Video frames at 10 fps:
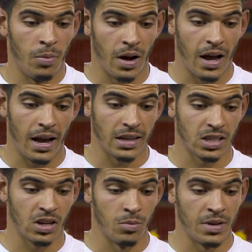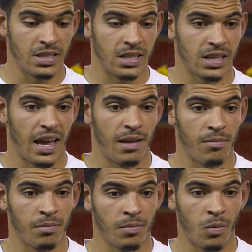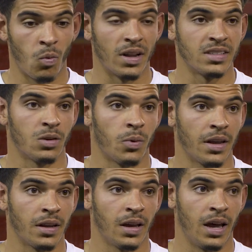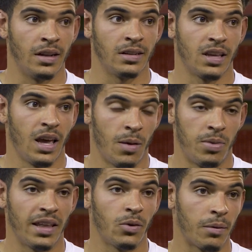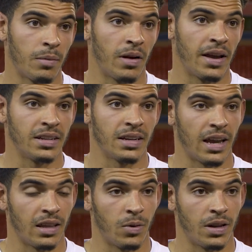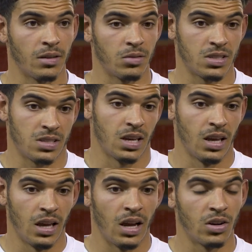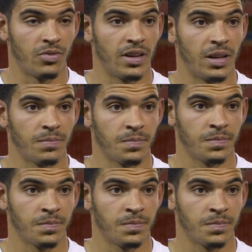But to come into this game wanting to win and play the way we played and get the win was a good feeling.